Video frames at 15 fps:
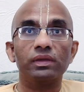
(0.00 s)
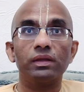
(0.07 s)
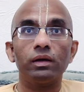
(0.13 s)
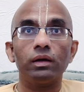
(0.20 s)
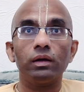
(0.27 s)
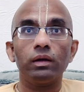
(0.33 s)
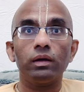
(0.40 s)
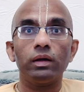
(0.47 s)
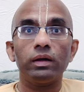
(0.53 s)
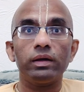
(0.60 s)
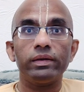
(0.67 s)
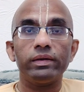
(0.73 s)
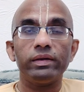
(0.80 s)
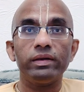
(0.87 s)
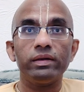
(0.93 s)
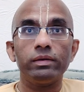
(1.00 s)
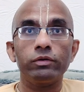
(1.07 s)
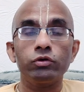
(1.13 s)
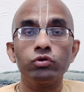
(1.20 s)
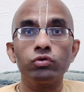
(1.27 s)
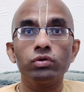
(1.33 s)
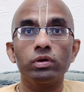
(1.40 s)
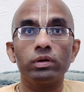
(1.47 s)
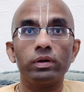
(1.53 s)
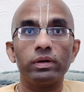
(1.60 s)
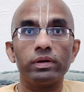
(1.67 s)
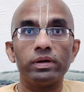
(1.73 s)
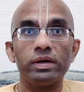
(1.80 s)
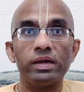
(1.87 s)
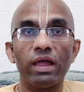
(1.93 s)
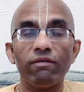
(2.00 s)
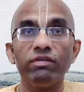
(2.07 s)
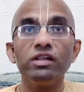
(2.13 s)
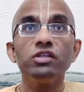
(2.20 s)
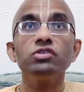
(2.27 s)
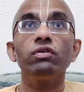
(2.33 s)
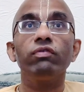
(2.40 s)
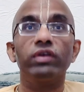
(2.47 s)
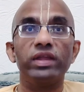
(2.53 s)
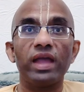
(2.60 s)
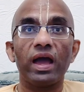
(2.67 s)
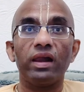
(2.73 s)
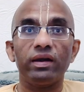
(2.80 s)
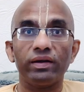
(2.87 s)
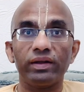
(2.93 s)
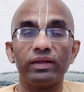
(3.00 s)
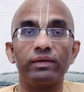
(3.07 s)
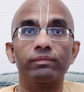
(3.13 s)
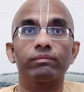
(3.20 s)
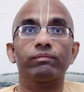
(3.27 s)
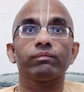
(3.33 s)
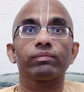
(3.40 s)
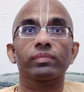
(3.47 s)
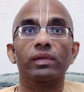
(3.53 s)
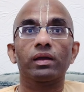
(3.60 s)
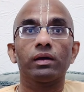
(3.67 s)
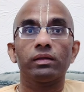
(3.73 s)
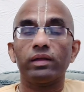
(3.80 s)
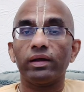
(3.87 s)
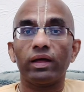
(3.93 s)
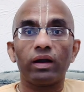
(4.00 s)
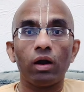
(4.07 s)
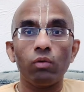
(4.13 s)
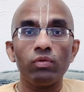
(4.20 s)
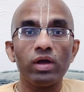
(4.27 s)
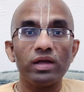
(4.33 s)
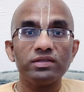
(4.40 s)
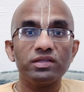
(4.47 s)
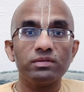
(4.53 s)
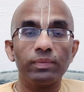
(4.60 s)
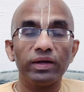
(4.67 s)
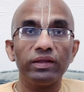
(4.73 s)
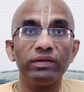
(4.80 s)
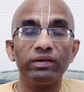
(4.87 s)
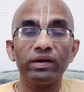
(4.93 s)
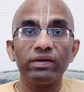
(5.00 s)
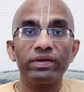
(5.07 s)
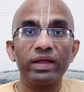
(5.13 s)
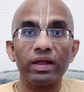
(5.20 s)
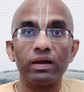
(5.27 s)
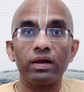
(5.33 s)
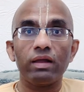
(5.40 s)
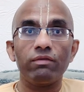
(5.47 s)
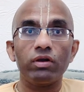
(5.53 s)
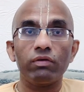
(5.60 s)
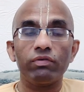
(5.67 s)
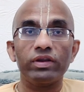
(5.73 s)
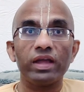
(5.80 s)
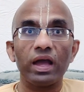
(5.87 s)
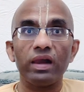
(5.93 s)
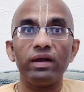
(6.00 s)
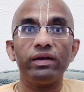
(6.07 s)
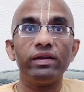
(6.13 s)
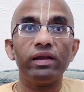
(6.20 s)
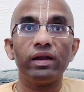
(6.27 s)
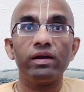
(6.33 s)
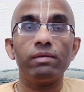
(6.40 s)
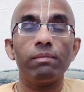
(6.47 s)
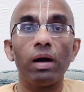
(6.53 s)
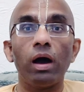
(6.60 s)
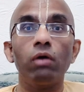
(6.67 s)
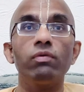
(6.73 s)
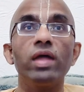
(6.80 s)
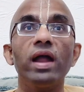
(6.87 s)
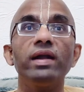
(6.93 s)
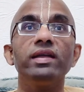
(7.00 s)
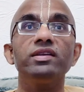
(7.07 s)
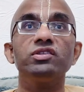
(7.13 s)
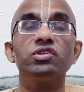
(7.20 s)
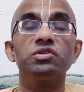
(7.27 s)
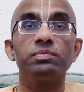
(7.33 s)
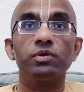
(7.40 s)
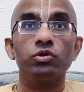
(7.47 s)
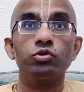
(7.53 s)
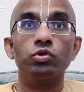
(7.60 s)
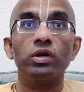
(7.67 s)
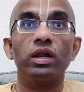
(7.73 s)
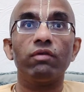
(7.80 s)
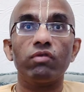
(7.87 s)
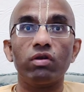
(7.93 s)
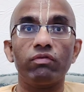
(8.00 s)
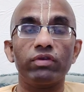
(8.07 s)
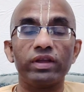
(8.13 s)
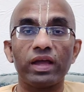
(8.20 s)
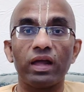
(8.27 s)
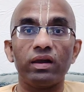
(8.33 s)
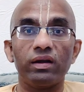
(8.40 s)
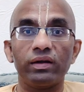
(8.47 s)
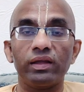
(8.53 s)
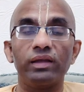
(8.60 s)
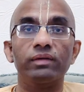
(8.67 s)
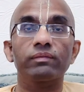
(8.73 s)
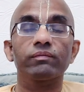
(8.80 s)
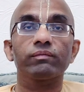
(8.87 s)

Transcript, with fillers: the levels of reality. That around us is material level of reality, and above that is the spiritual level of reality.